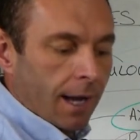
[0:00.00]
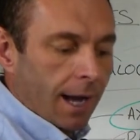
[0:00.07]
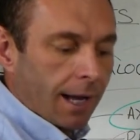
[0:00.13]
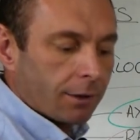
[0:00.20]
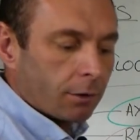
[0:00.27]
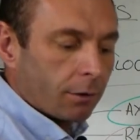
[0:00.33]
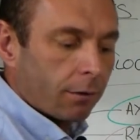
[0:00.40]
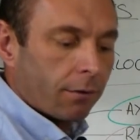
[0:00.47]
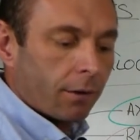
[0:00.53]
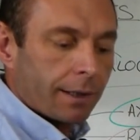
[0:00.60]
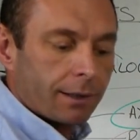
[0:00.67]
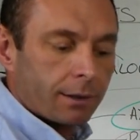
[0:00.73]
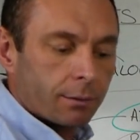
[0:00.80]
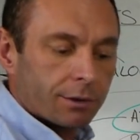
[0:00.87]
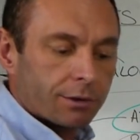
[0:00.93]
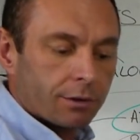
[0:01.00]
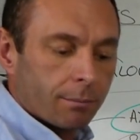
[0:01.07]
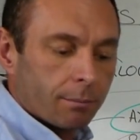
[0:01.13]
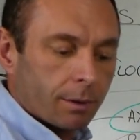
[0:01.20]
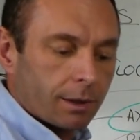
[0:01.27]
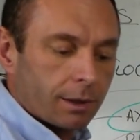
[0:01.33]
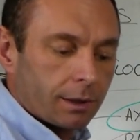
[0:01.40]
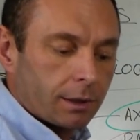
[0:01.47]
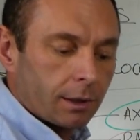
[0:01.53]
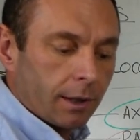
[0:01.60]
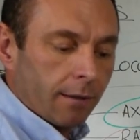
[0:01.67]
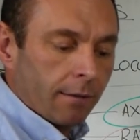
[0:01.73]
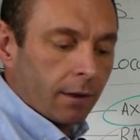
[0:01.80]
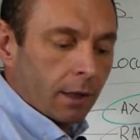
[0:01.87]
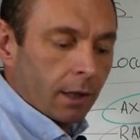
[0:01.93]
And you'll find with somebody.
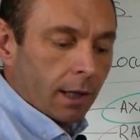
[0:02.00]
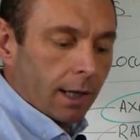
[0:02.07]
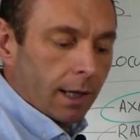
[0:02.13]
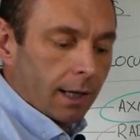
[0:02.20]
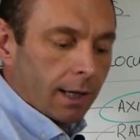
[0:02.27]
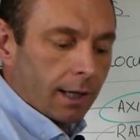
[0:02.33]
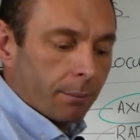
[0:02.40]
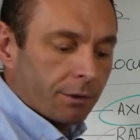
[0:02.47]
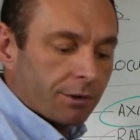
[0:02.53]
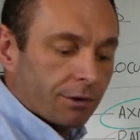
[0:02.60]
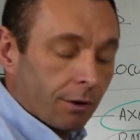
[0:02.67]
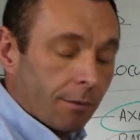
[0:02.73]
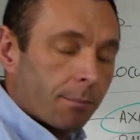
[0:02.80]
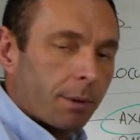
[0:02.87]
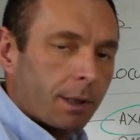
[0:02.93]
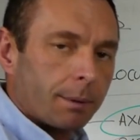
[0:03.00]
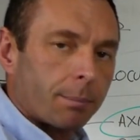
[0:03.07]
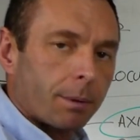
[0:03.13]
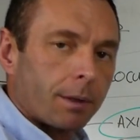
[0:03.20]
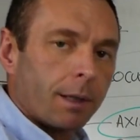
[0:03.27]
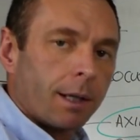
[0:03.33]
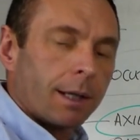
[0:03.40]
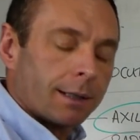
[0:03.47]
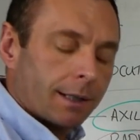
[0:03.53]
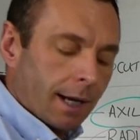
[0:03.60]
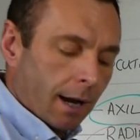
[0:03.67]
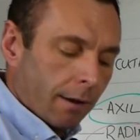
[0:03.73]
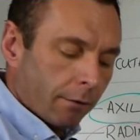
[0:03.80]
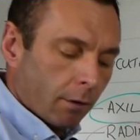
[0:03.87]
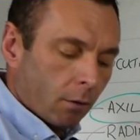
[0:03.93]
With some people, they
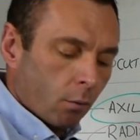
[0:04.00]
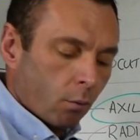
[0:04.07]
have